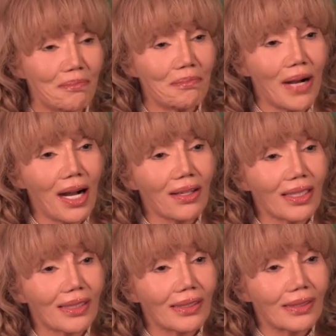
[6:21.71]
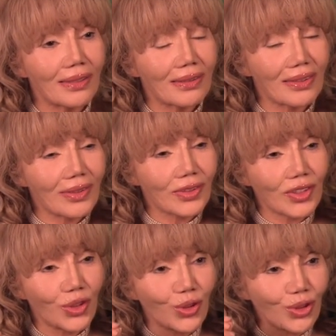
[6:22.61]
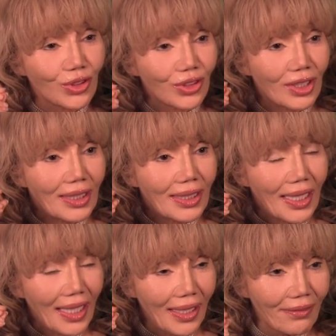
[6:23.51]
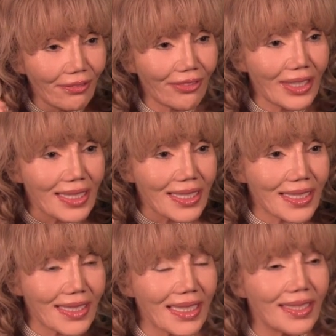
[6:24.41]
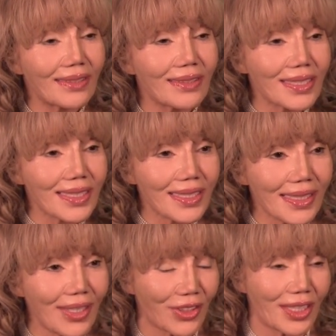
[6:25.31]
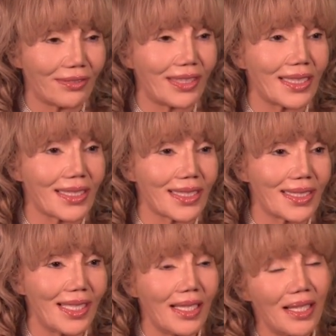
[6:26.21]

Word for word: Mark told every single secret of his,